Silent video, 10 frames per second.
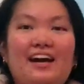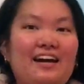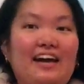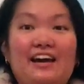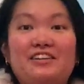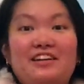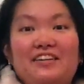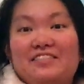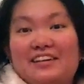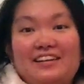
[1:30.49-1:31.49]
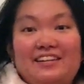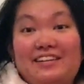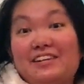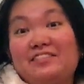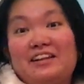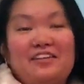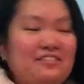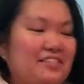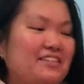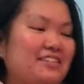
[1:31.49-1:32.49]
I actually have to get the gifts out
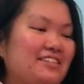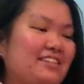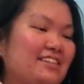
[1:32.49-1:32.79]
first.